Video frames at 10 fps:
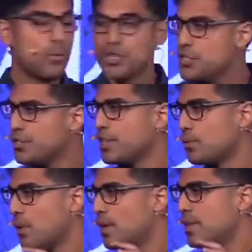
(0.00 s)
I want you to
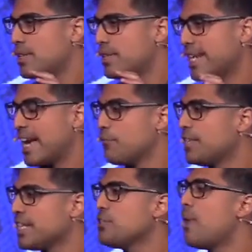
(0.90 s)
go take
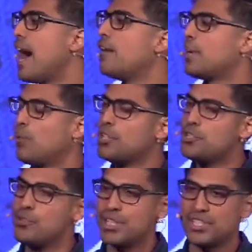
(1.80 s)
everything you have, I
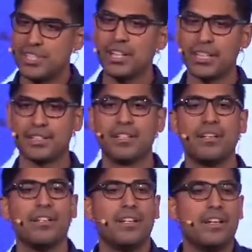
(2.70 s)
want you to sell it
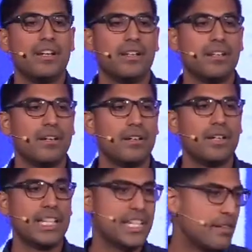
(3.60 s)

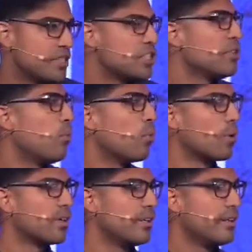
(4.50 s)
and give it to the
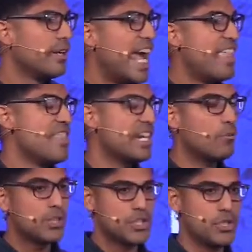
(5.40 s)
poor, and
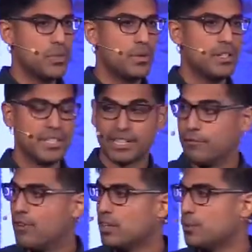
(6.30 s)
then I want you to
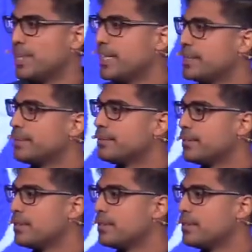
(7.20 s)
come follow me.